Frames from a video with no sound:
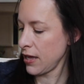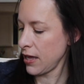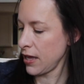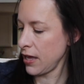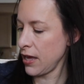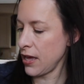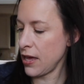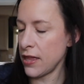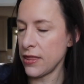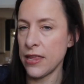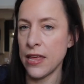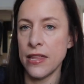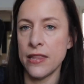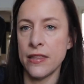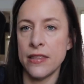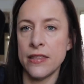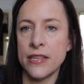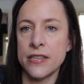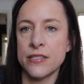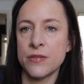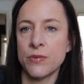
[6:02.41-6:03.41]
And
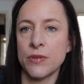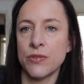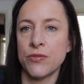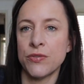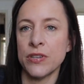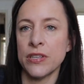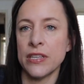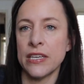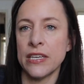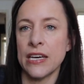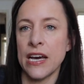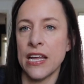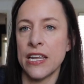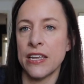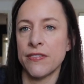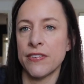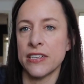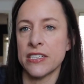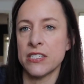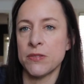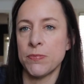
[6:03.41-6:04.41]
then this one really kind
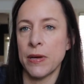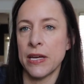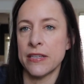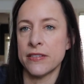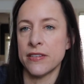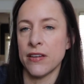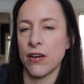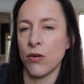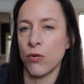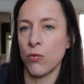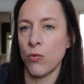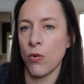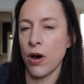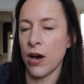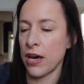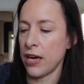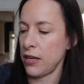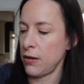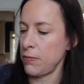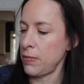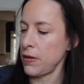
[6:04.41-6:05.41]
of expands out
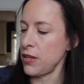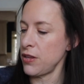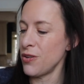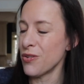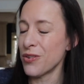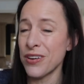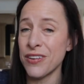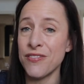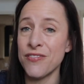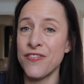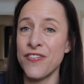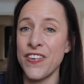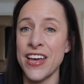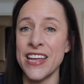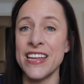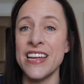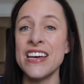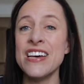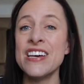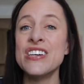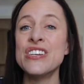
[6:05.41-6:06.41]
wide, but you can
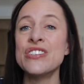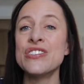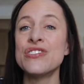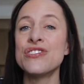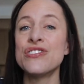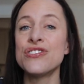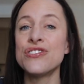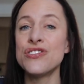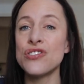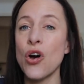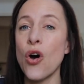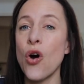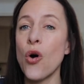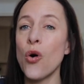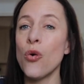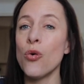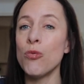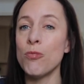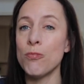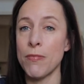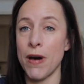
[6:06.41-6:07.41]
fit
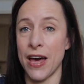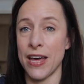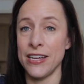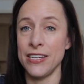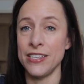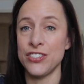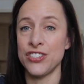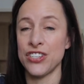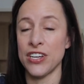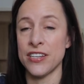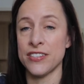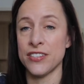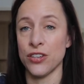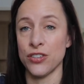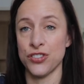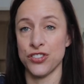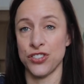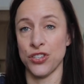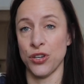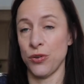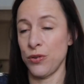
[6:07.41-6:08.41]
so much, as I'll
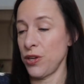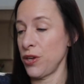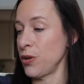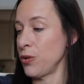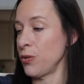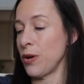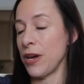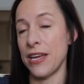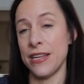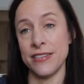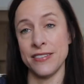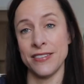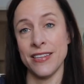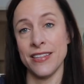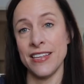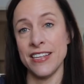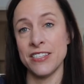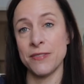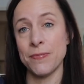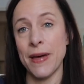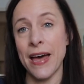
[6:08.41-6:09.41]
show you, into
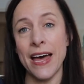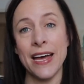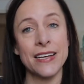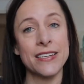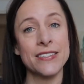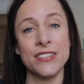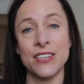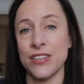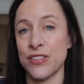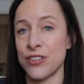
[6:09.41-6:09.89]
these bags.